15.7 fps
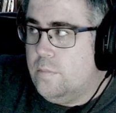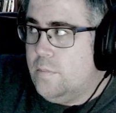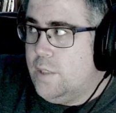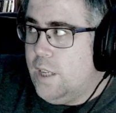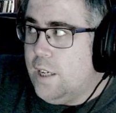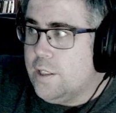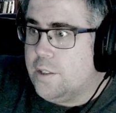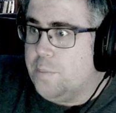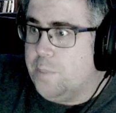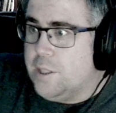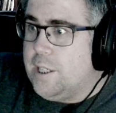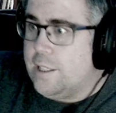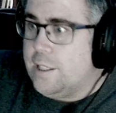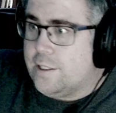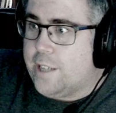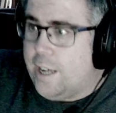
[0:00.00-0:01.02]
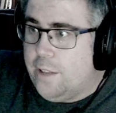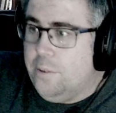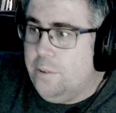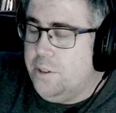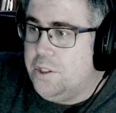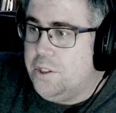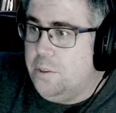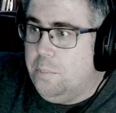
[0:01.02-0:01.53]
Yes, but that's
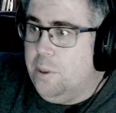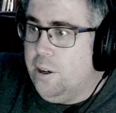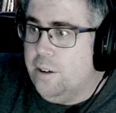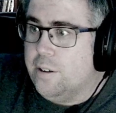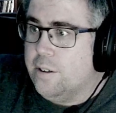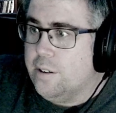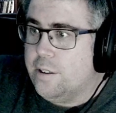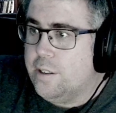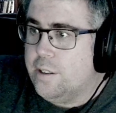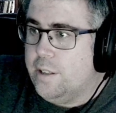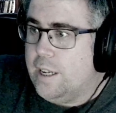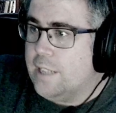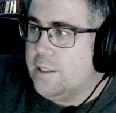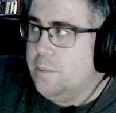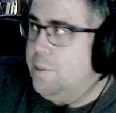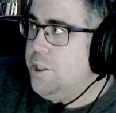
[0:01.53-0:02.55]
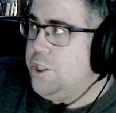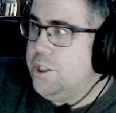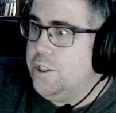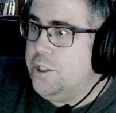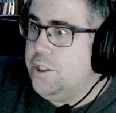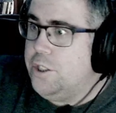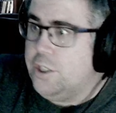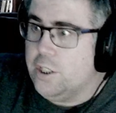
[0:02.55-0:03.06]
calories you burned. Not to mention,
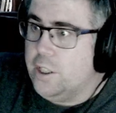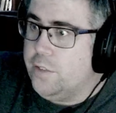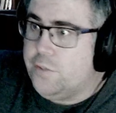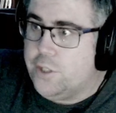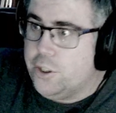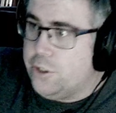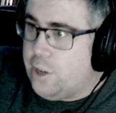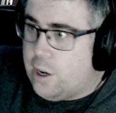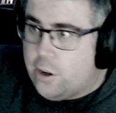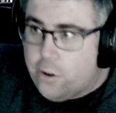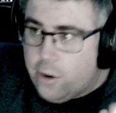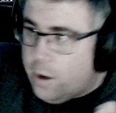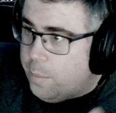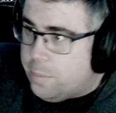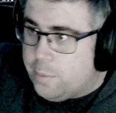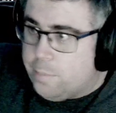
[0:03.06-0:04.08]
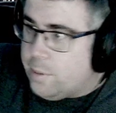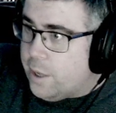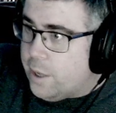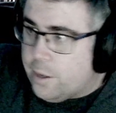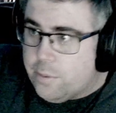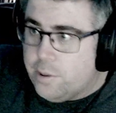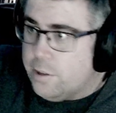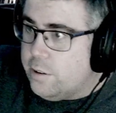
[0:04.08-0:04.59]
did you lift your daughter up and play
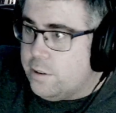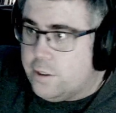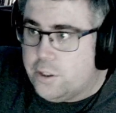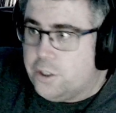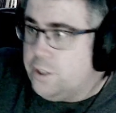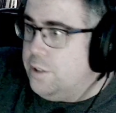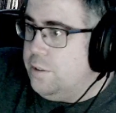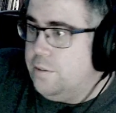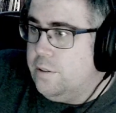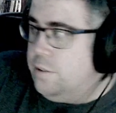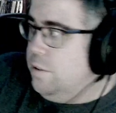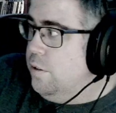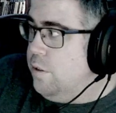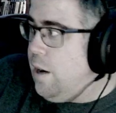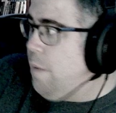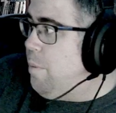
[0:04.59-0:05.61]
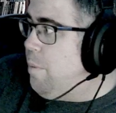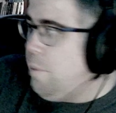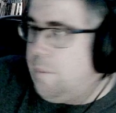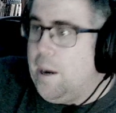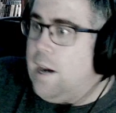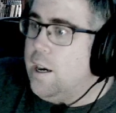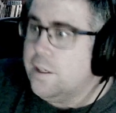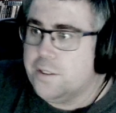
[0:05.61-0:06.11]
with her? Did you grab a
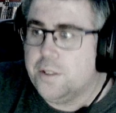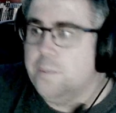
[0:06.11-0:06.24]
box and move